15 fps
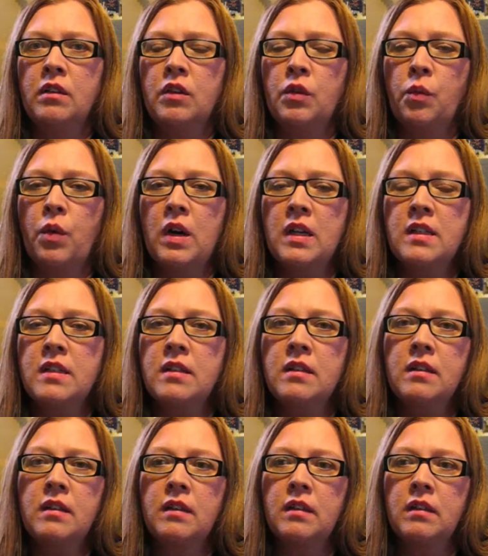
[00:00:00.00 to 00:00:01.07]
the
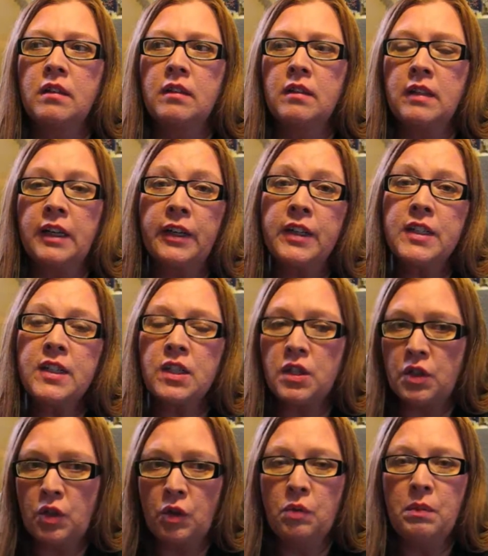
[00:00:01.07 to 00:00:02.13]
one
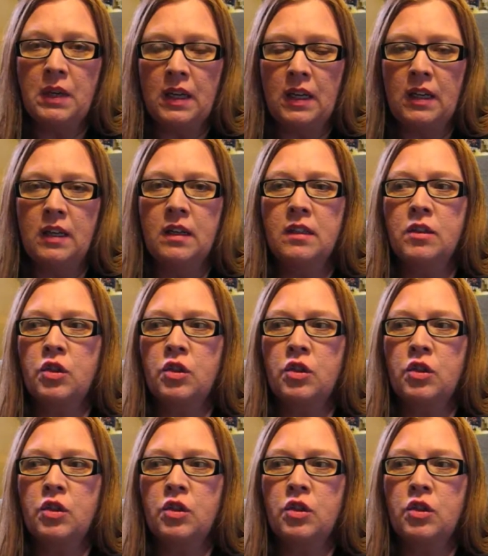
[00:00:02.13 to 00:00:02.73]
nearest to me